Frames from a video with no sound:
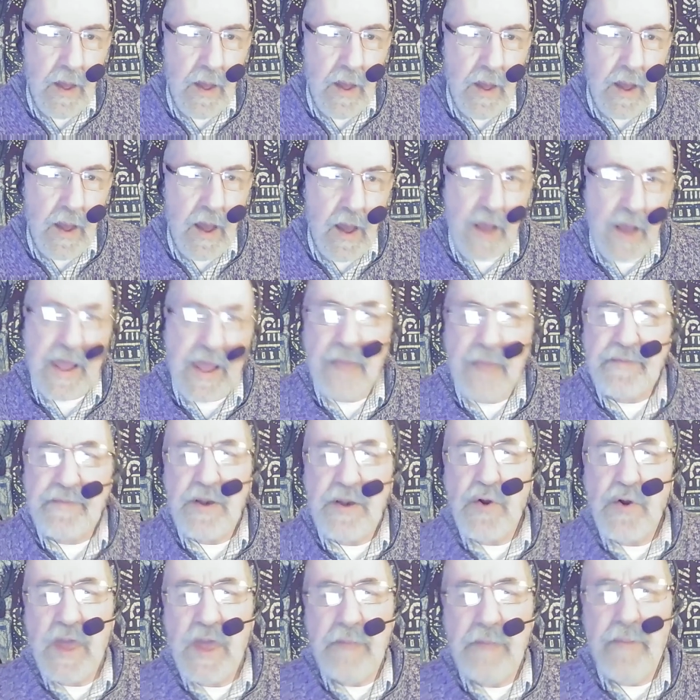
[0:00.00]
I kept
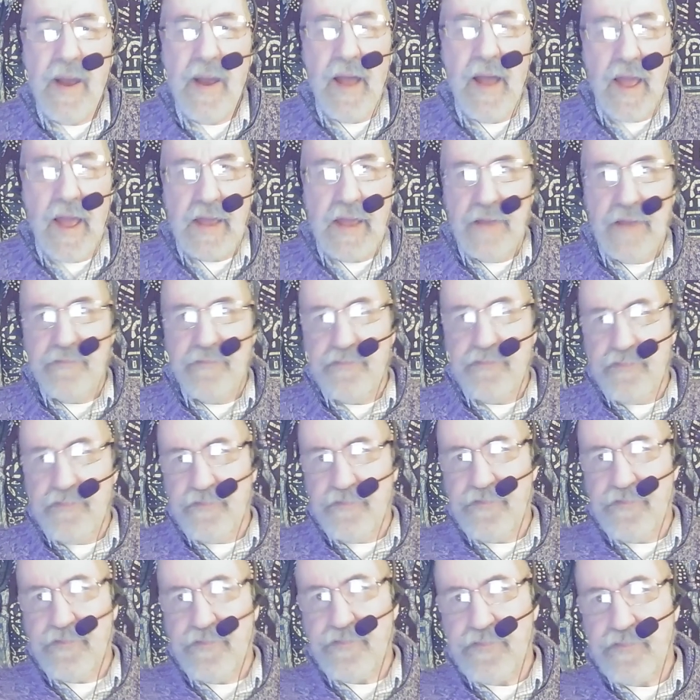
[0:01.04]
looking back.
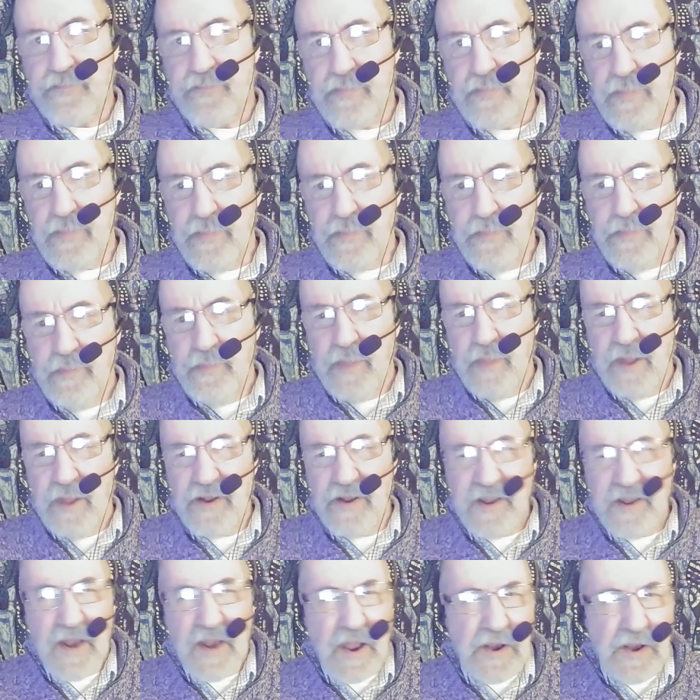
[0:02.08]

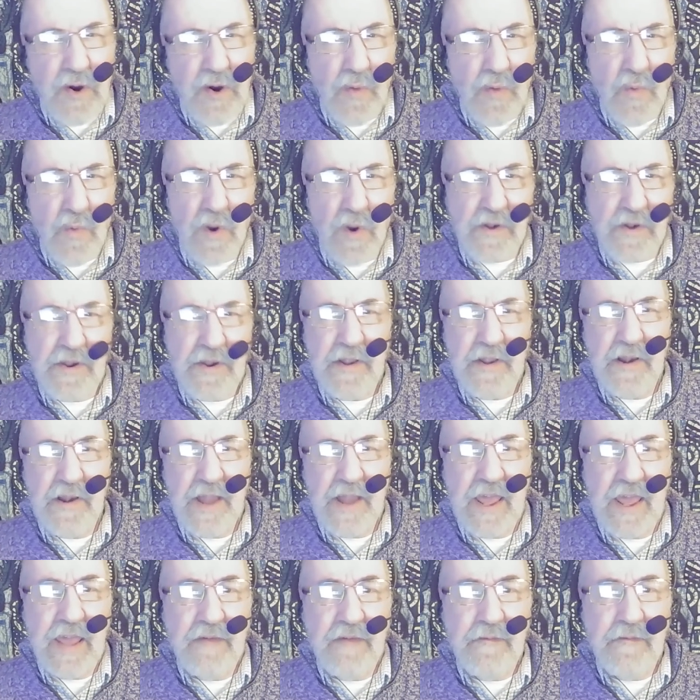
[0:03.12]
Did I not want to
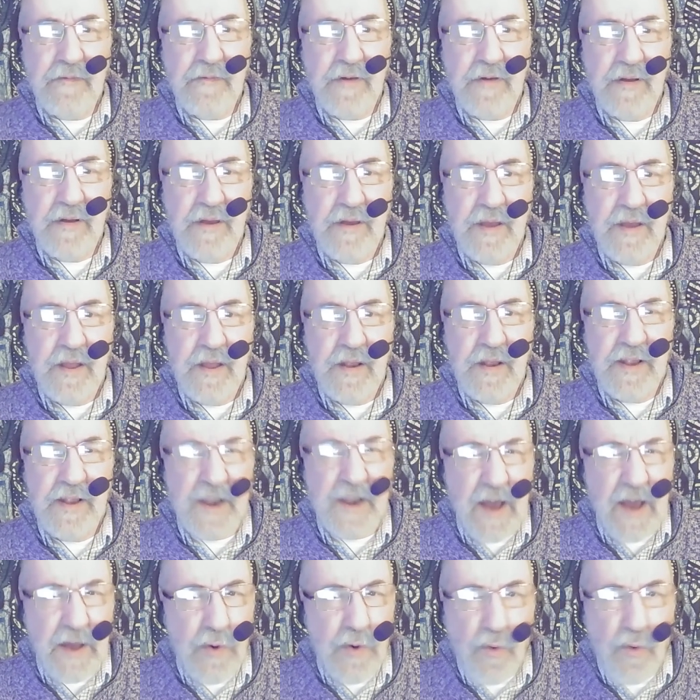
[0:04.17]
leave? Did
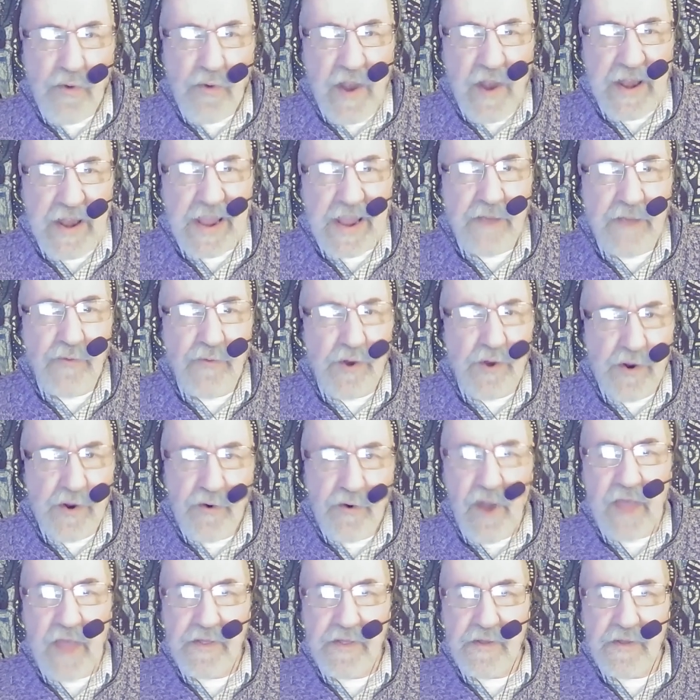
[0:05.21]
I already
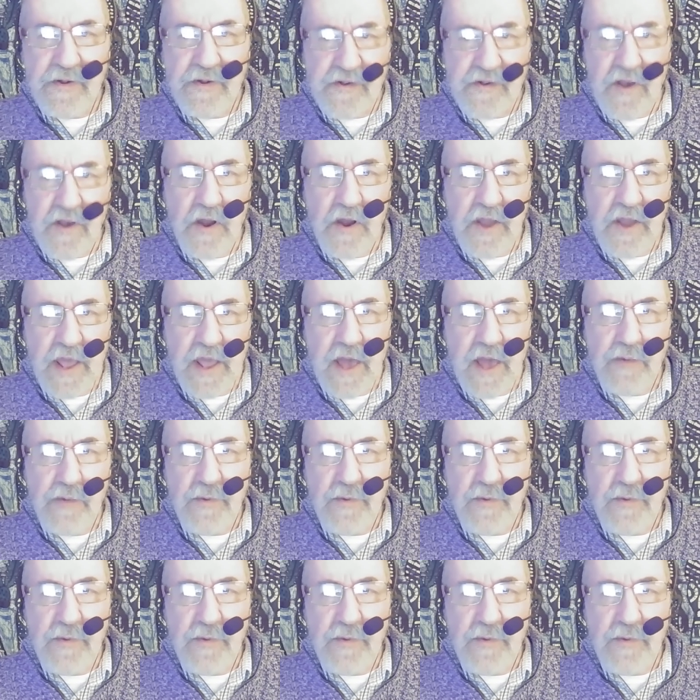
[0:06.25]
regret the journey I was